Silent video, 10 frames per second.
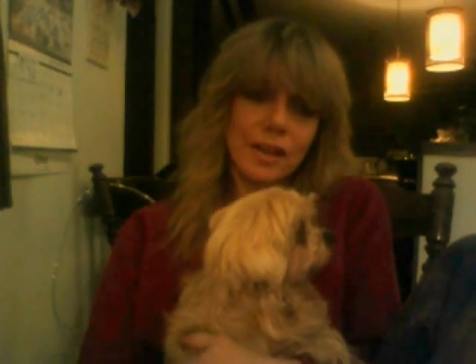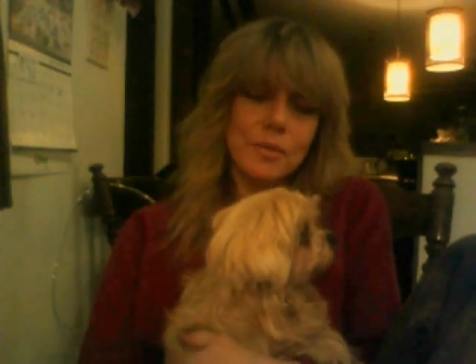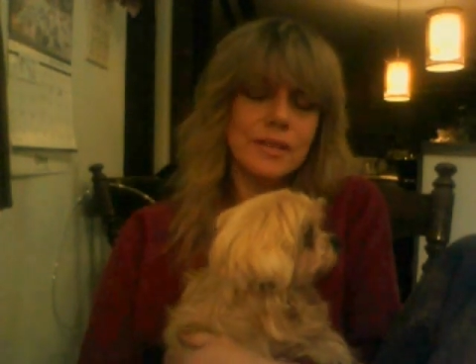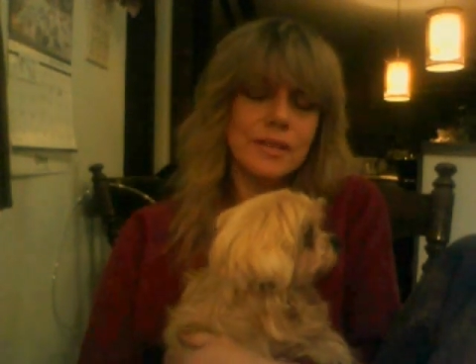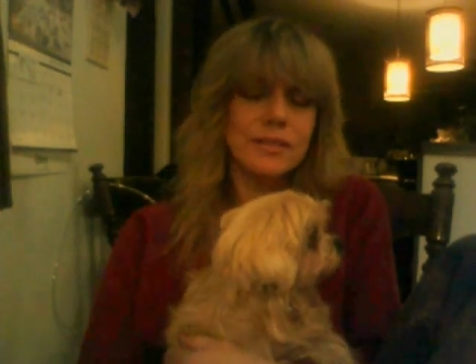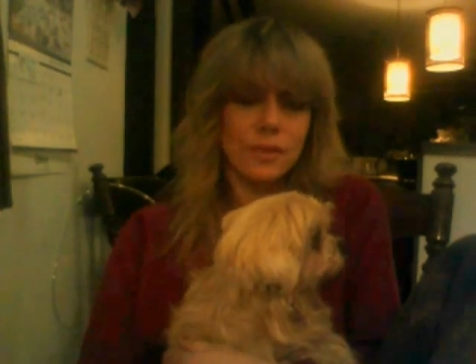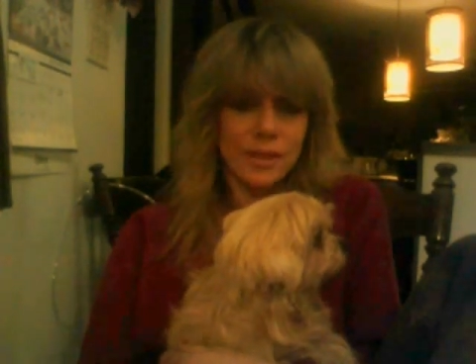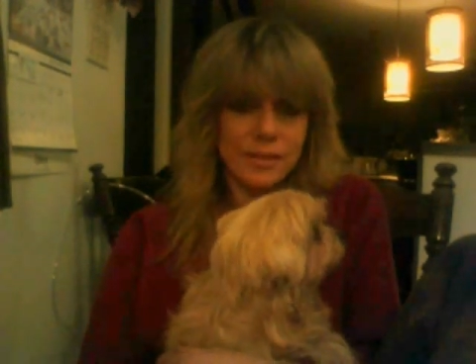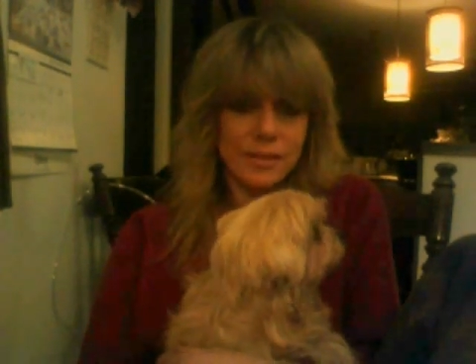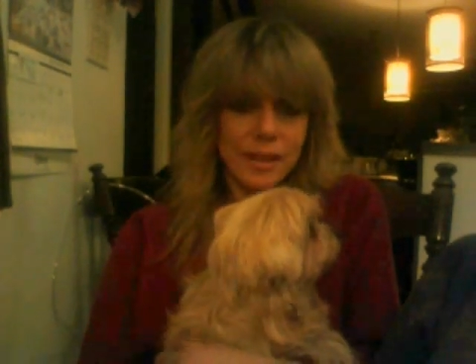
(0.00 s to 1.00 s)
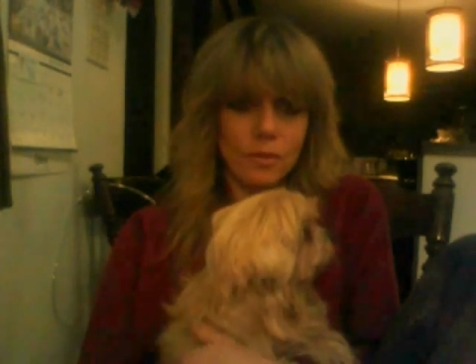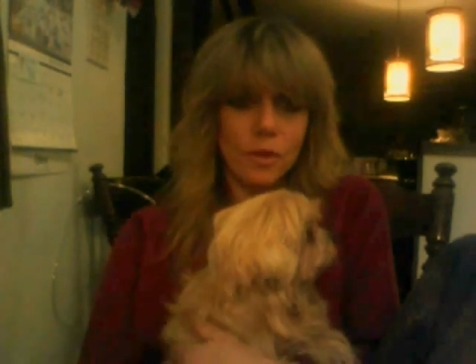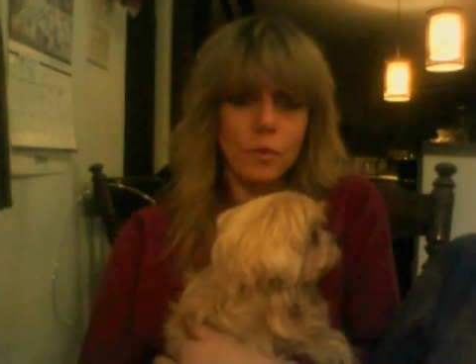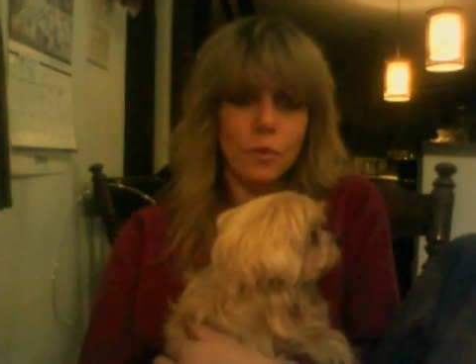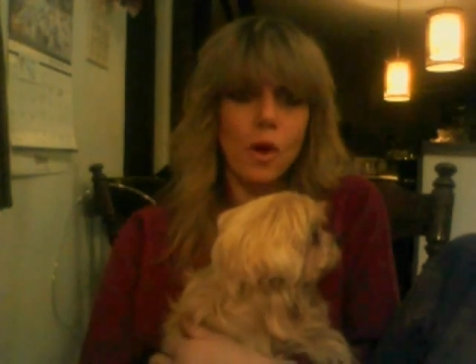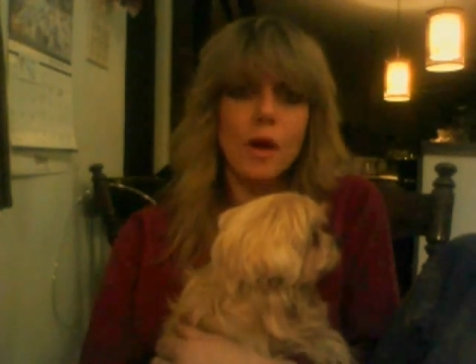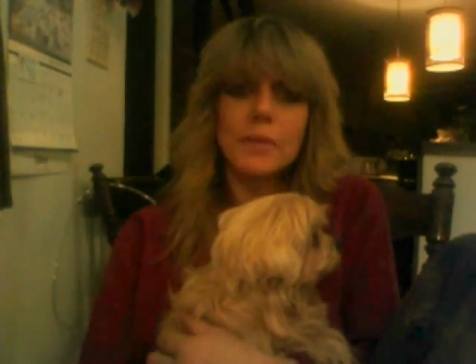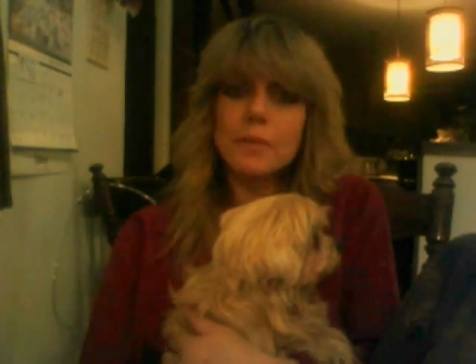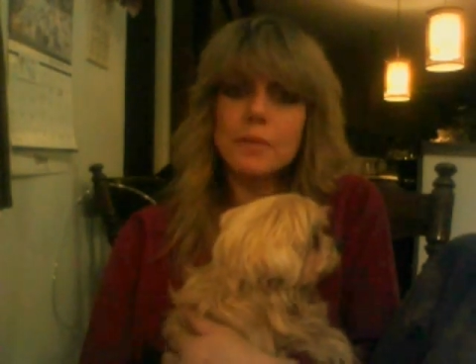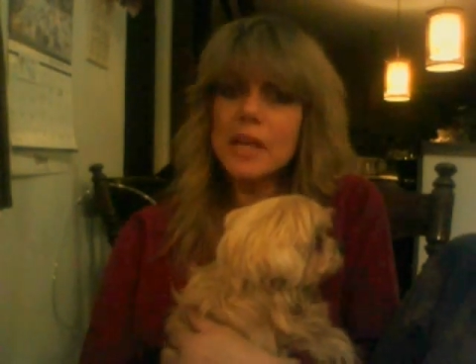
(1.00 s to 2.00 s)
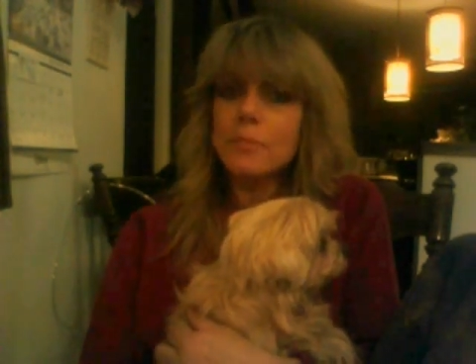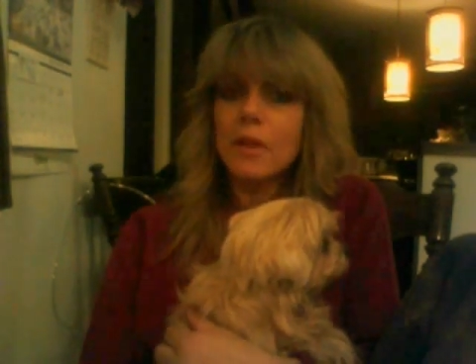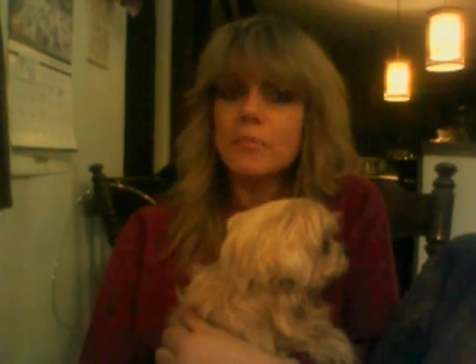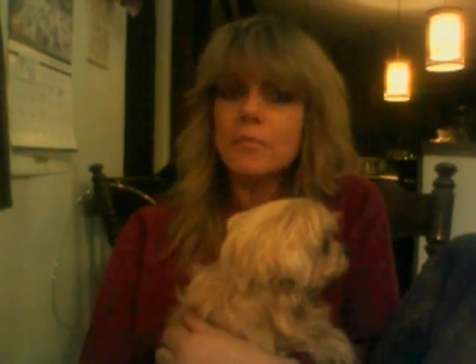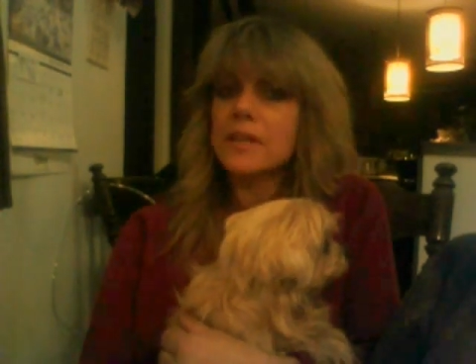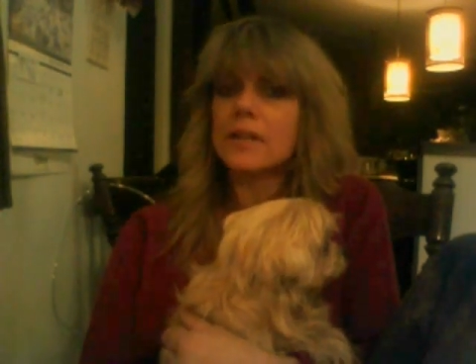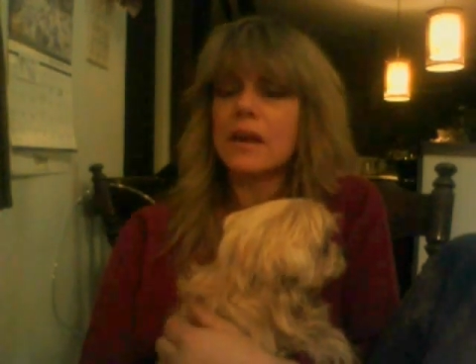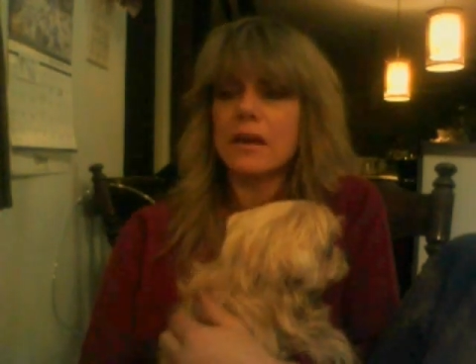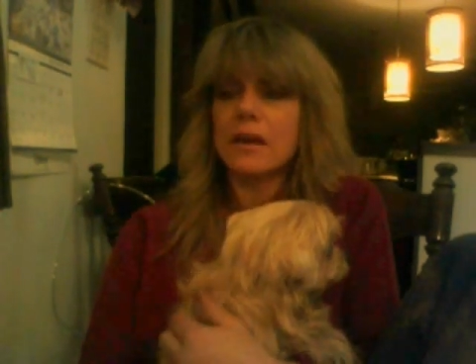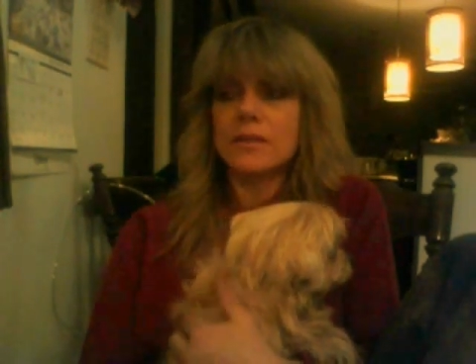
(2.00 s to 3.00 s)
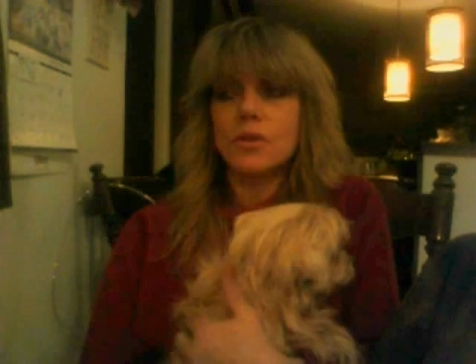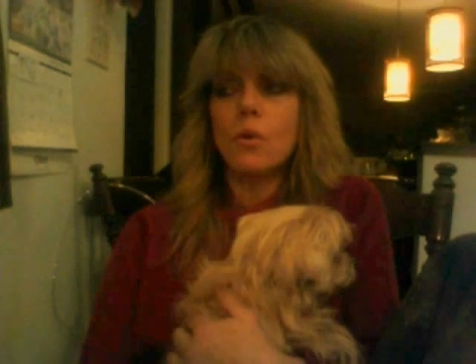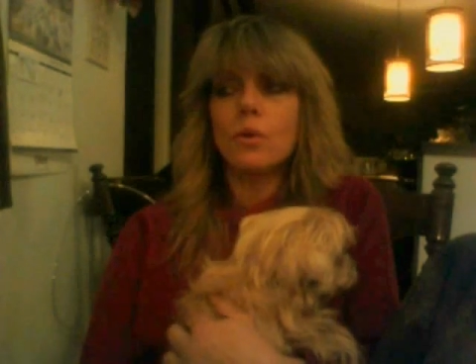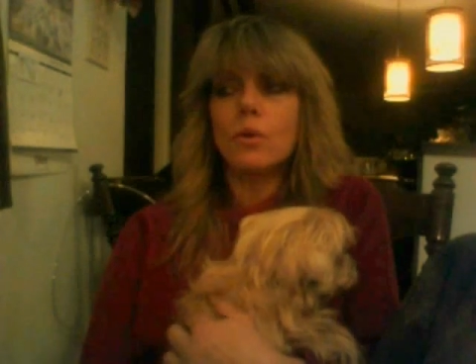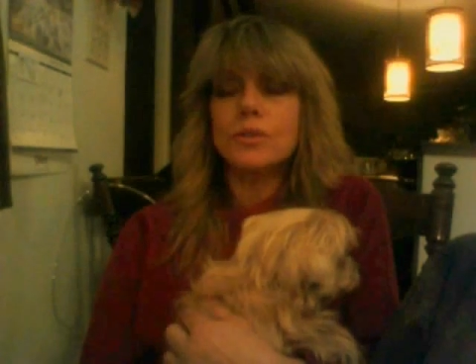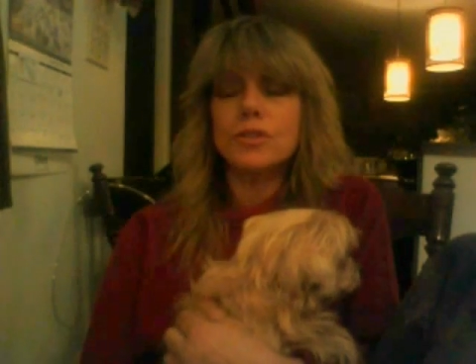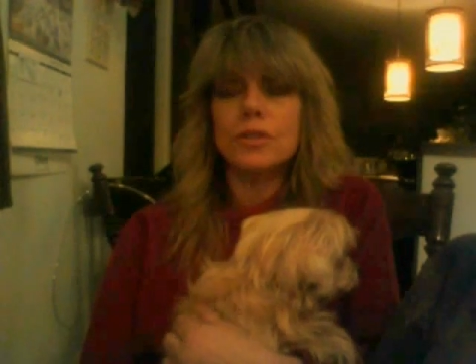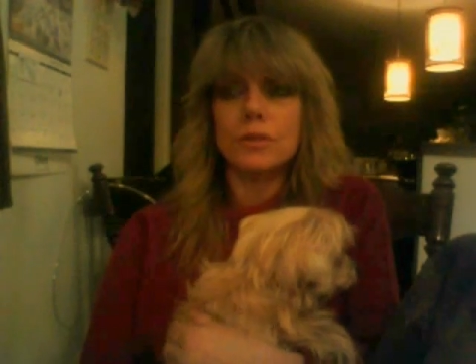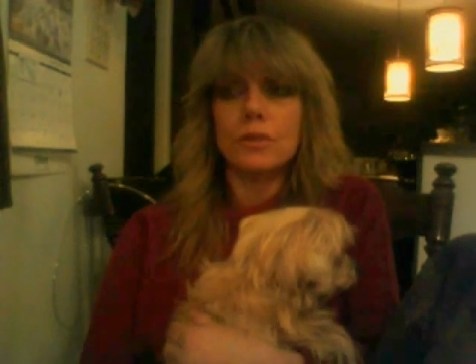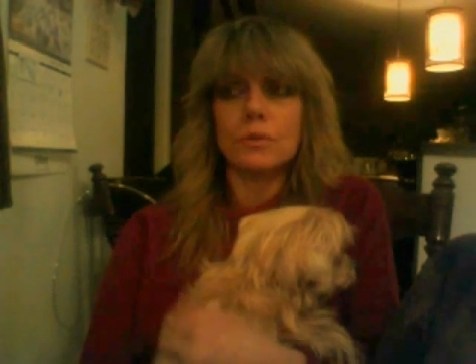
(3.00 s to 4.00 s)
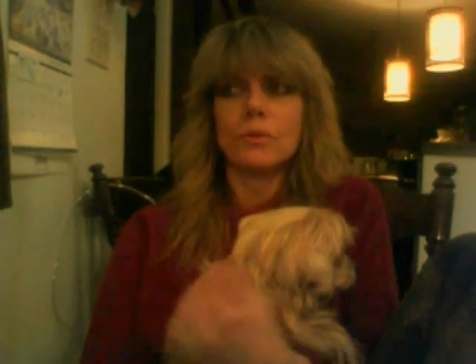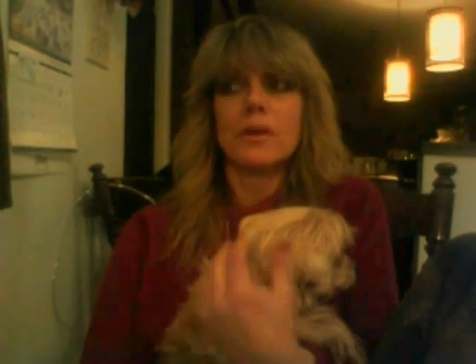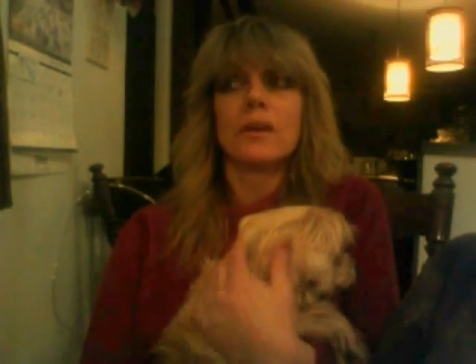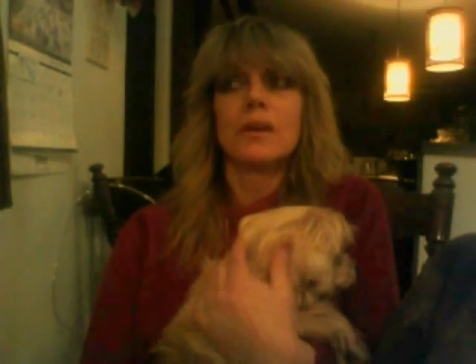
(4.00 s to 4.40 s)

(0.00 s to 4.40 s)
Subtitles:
I mean, seriously, the Romney people have been told to